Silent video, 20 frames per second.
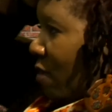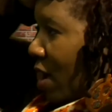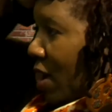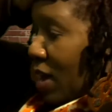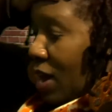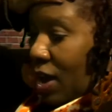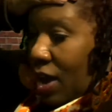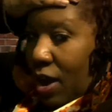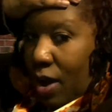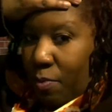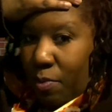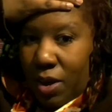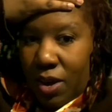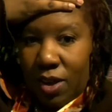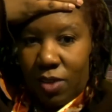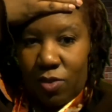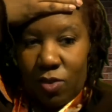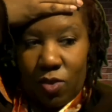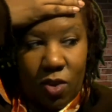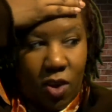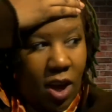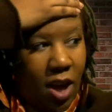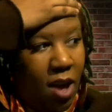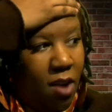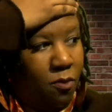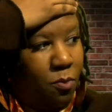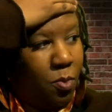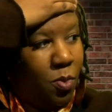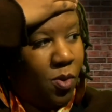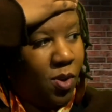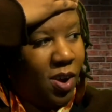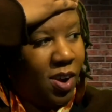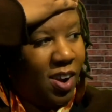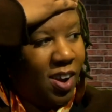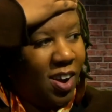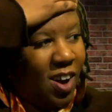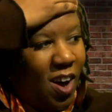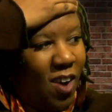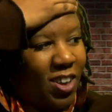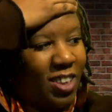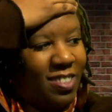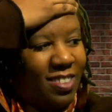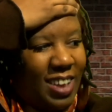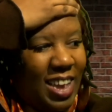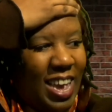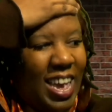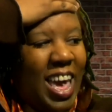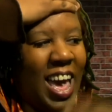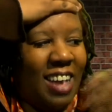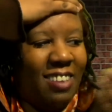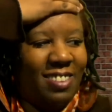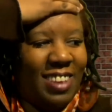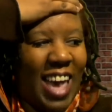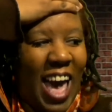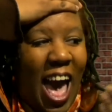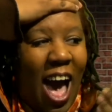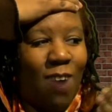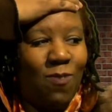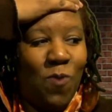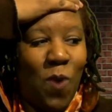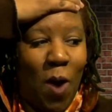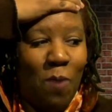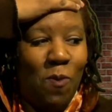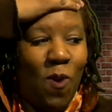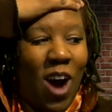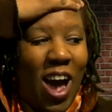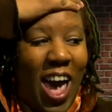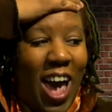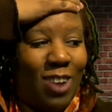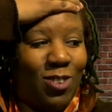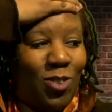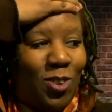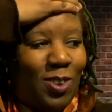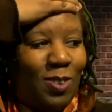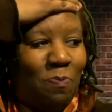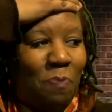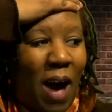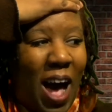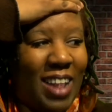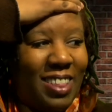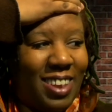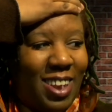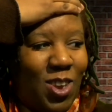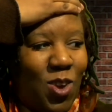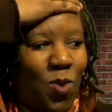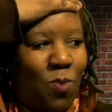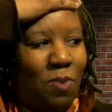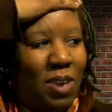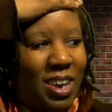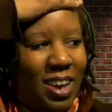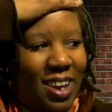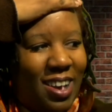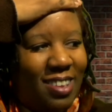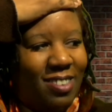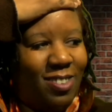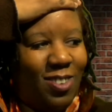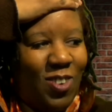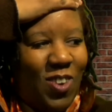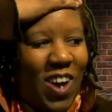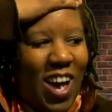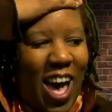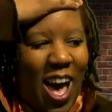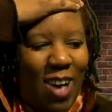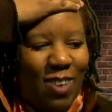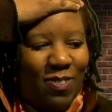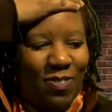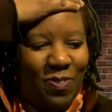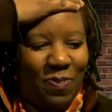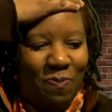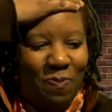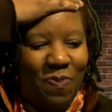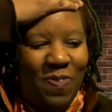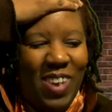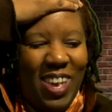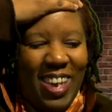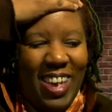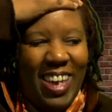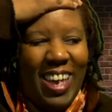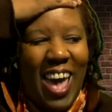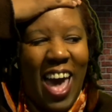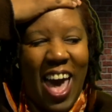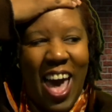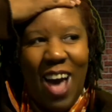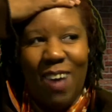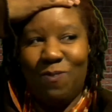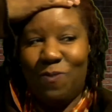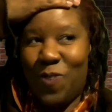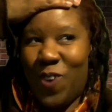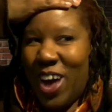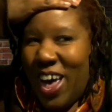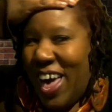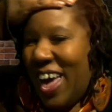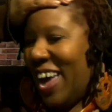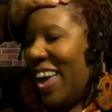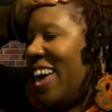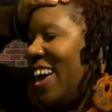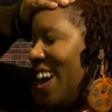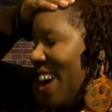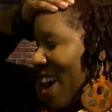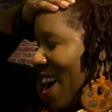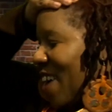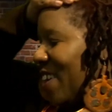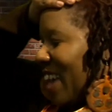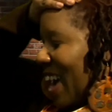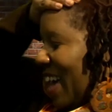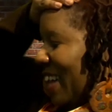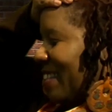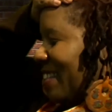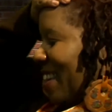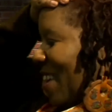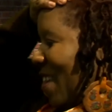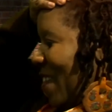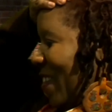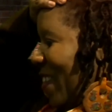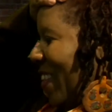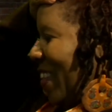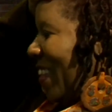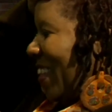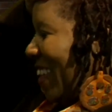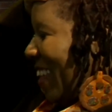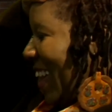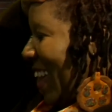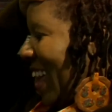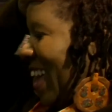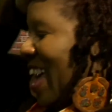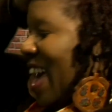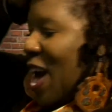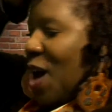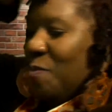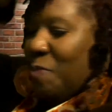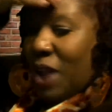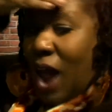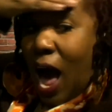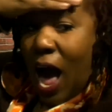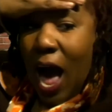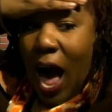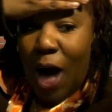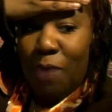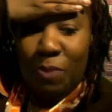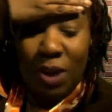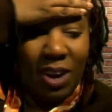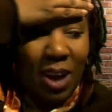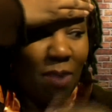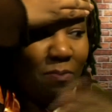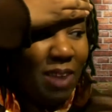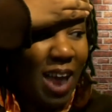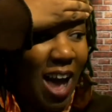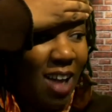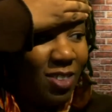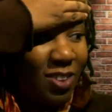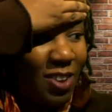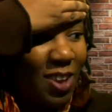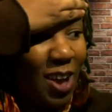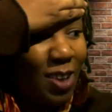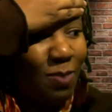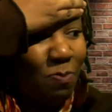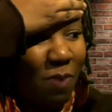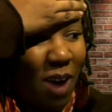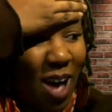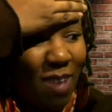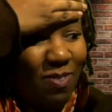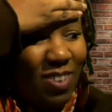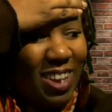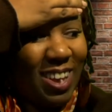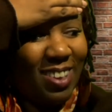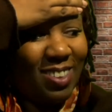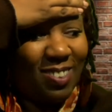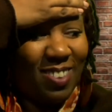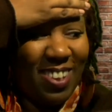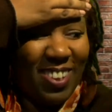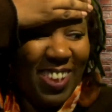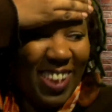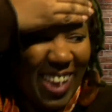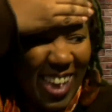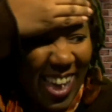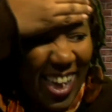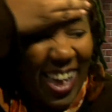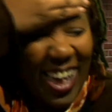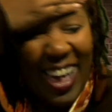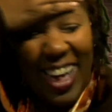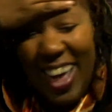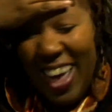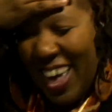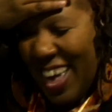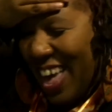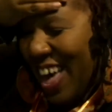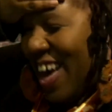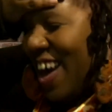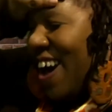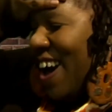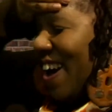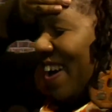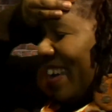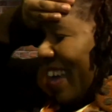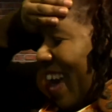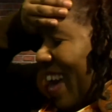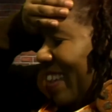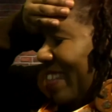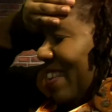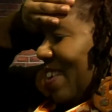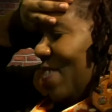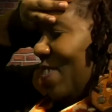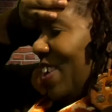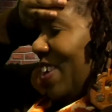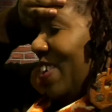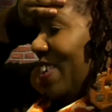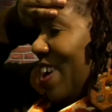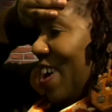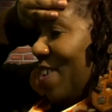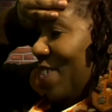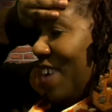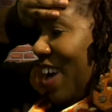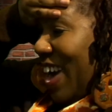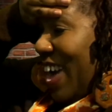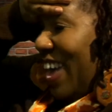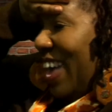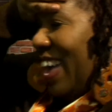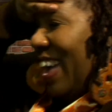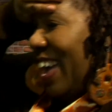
right here because you know I have more. Okay, see, I have one more extra spot than you because you don't have. I have more. Okay, so, but I'm gonna come down to your spot because. Okay, so we'll go right